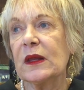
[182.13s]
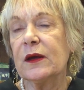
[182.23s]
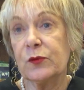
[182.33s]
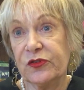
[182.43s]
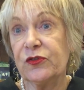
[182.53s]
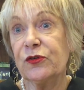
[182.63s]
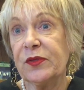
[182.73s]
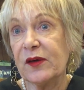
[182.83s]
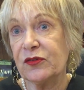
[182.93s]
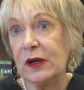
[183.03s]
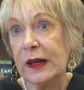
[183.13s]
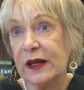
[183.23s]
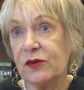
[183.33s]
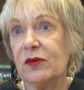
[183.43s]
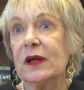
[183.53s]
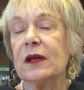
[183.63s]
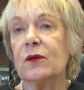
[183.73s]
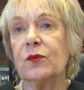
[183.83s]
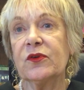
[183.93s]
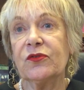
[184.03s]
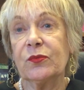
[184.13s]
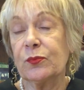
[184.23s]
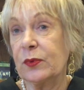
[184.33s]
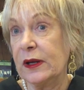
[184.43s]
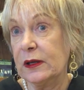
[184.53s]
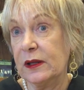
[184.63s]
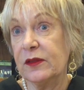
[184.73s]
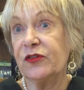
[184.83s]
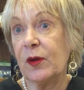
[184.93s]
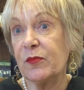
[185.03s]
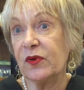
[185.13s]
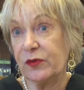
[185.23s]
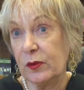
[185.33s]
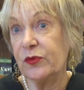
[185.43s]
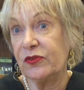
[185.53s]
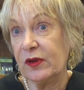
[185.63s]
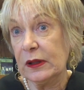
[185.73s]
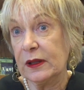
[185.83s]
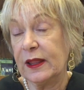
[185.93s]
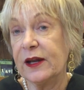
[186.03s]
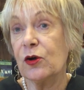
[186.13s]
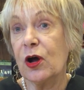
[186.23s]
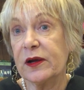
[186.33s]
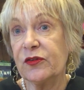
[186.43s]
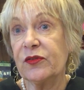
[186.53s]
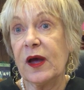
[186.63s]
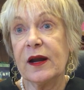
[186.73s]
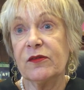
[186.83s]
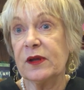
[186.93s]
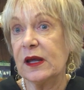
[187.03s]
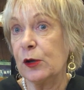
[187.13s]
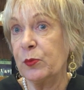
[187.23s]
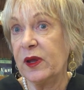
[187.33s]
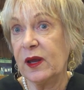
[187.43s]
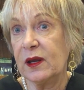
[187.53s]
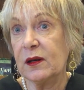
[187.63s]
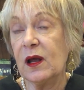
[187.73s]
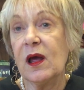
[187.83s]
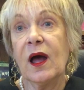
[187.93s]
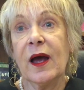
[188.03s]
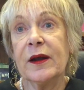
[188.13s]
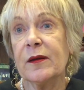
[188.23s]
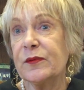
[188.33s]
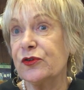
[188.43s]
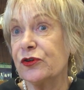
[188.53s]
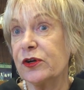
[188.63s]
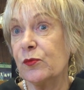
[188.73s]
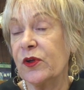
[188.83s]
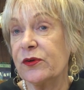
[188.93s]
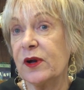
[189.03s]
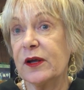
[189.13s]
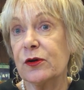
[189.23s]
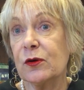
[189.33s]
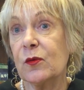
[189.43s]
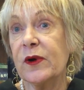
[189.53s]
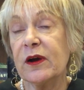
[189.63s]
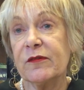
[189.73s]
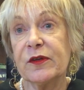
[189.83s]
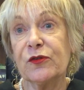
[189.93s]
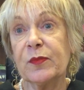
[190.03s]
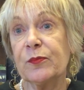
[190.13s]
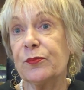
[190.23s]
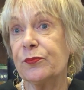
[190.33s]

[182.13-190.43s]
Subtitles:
it was 2008, and it was right in the summer. It was late August, the height of the campaign. I'm not sure whether or not you're aware of this, but